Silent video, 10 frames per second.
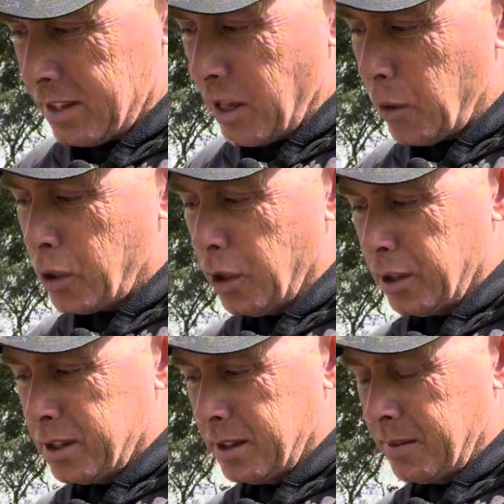no
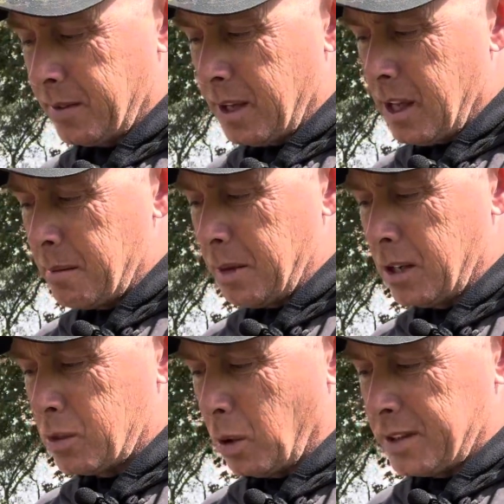good,
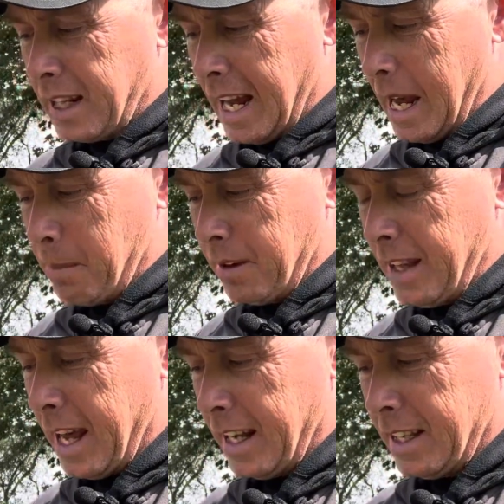because what's going to happen
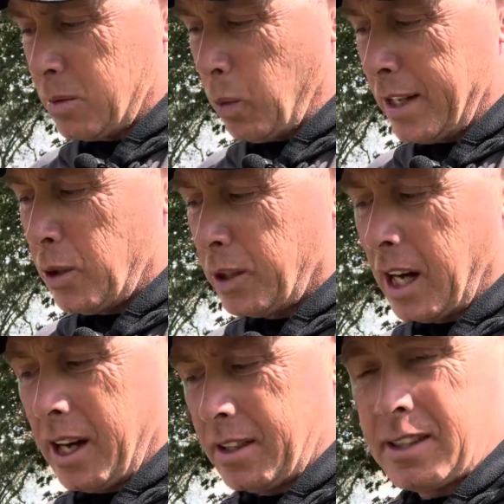then is when you're
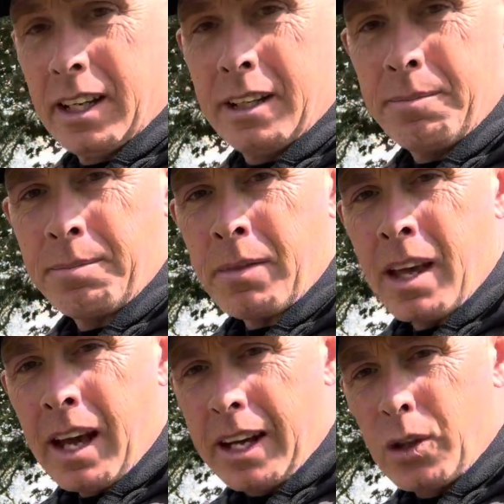casting
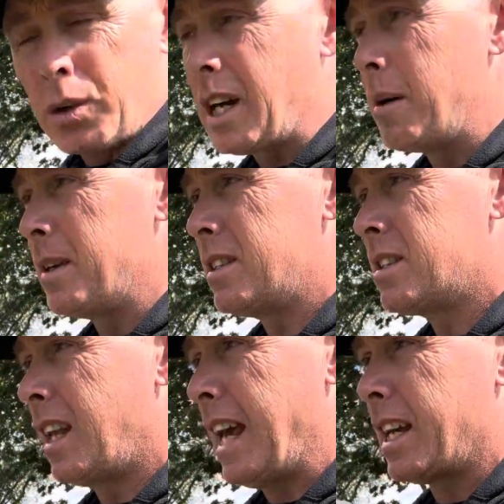and you're coming
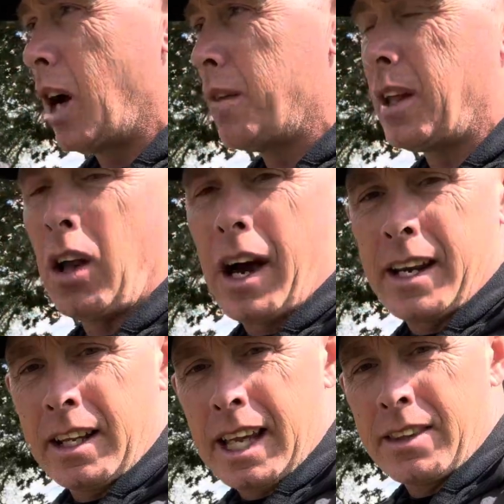to let go of the line
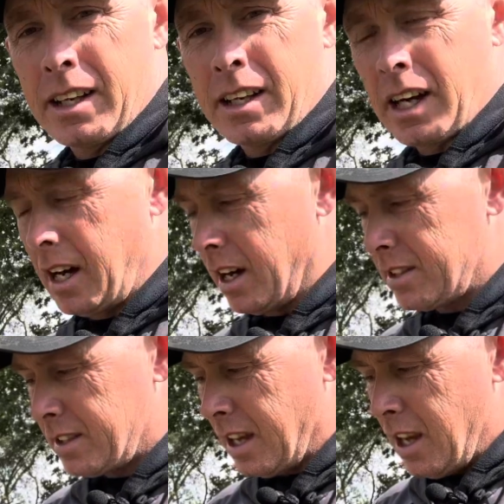at the end of the
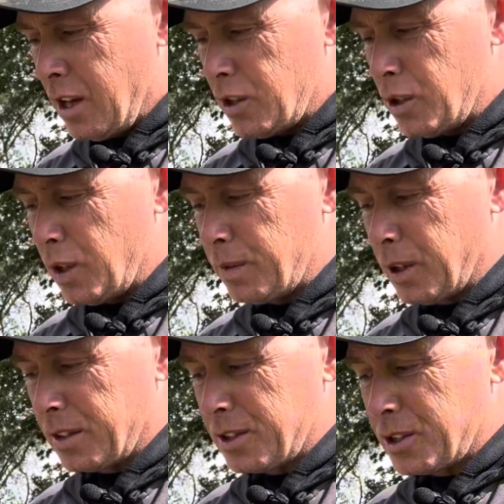cast, you've
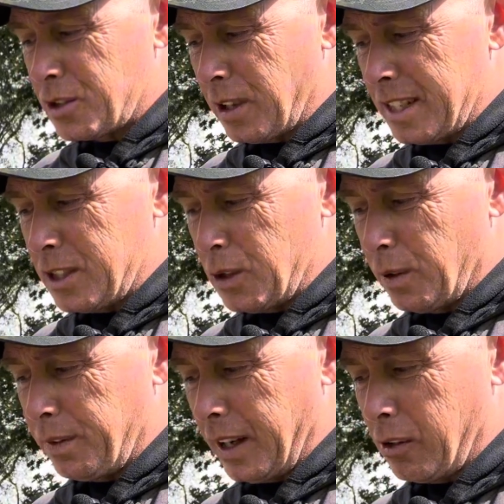got to straighten your
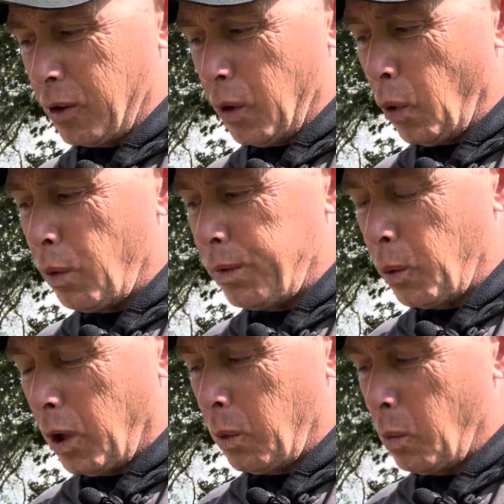finger an awful
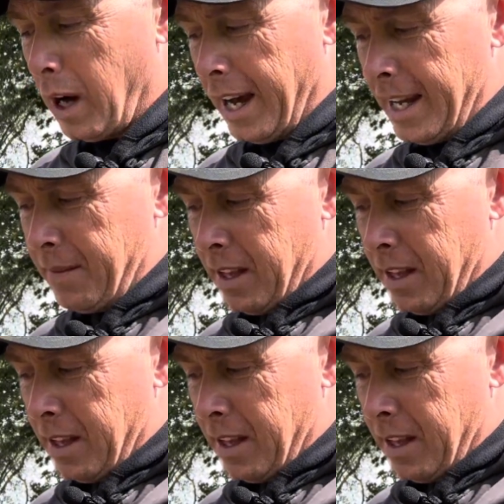long way